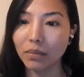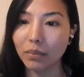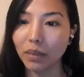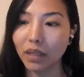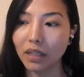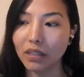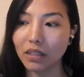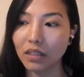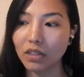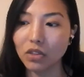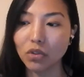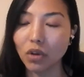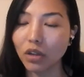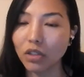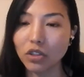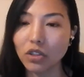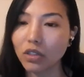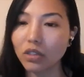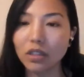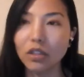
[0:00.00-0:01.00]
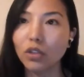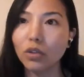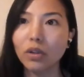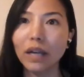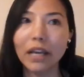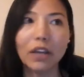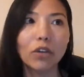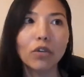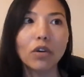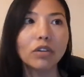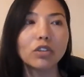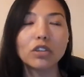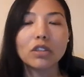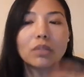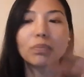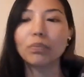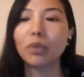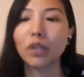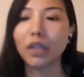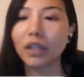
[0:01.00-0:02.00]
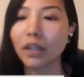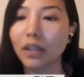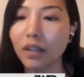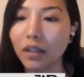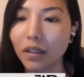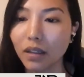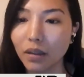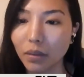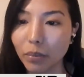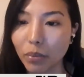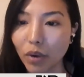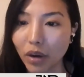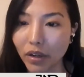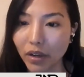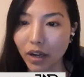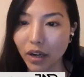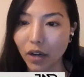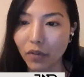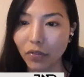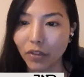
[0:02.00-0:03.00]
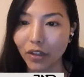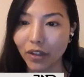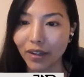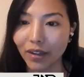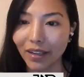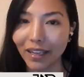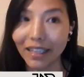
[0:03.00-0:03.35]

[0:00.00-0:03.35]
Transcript: because it's not just, like you're not just putting a product out there.